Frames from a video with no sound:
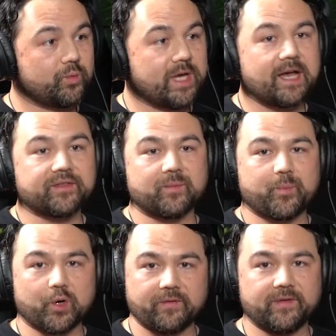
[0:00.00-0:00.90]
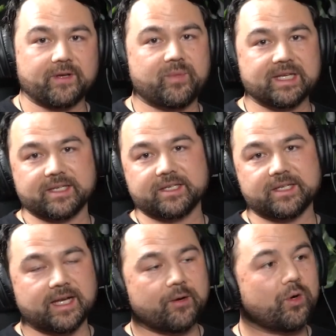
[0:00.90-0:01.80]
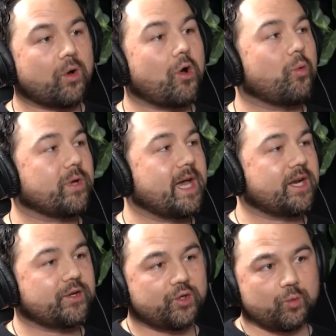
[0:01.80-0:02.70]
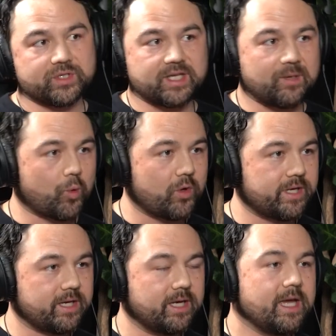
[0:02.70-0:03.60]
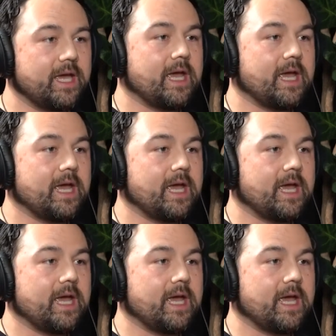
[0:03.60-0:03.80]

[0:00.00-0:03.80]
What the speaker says: We had the perfect business scenario. All we had to do was keep working.